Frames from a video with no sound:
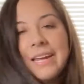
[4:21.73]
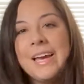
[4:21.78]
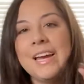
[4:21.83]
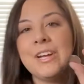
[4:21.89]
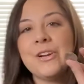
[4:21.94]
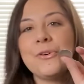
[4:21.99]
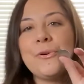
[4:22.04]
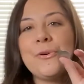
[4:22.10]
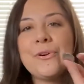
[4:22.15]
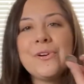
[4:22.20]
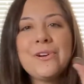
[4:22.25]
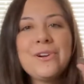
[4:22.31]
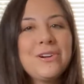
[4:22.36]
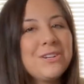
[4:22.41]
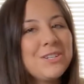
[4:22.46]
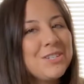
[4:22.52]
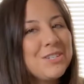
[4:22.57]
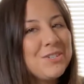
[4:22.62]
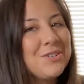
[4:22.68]
and a quarter,
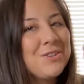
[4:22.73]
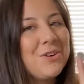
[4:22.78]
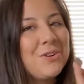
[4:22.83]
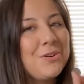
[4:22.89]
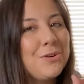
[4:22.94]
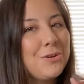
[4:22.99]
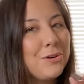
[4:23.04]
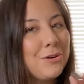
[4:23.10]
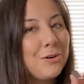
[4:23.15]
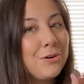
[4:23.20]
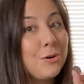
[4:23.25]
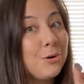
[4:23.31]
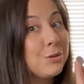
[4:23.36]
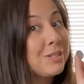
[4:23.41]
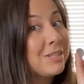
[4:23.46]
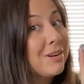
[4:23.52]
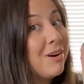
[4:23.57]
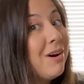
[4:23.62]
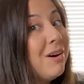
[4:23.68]
because you know your girl
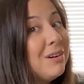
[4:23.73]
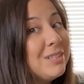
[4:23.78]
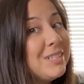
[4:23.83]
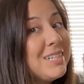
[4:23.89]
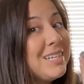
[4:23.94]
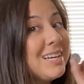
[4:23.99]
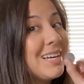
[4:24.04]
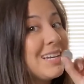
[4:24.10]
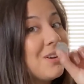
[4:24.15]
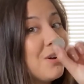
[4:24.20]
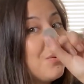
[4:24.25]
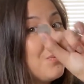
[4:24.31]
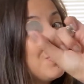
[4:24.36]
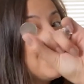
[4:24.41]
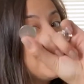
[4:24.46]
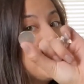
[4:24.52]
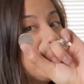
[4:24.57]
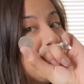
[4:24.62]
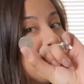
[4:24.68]
goes to Aldi and
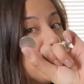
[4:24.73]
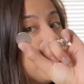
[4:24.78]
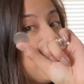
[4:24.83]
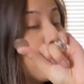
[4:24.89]
always needs a